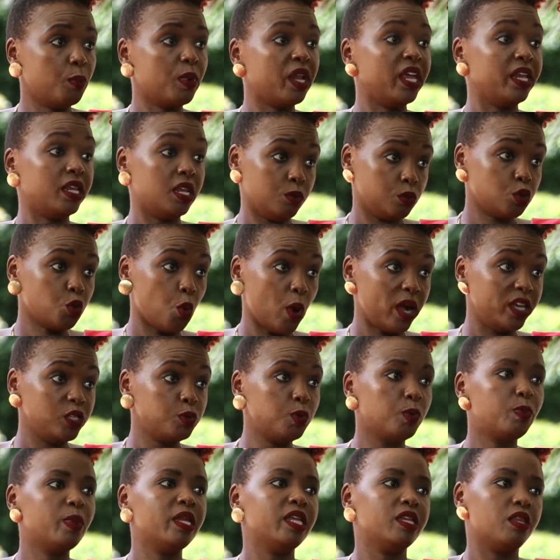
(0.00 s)
played them twice
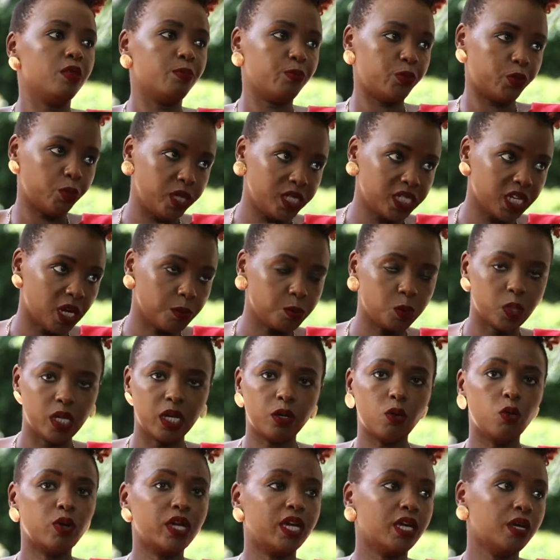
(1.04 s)
we played them three times we're
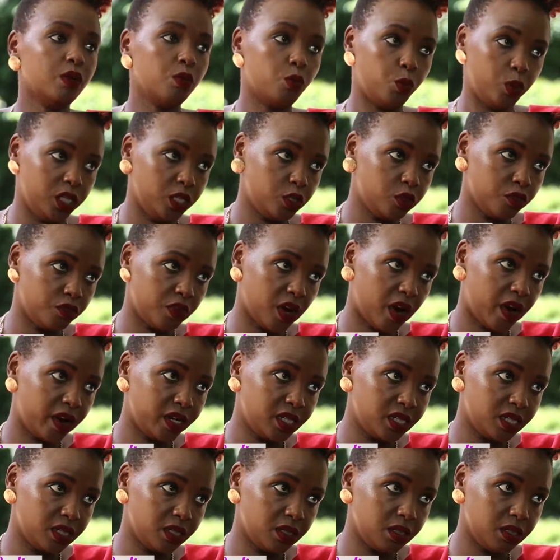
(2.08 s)
like okay we need to
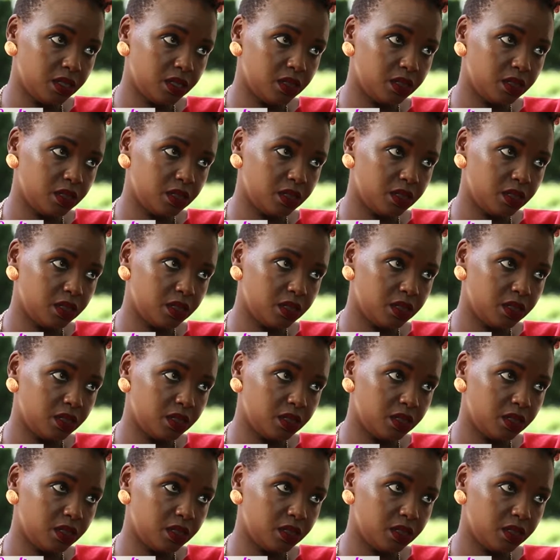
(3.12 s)
variety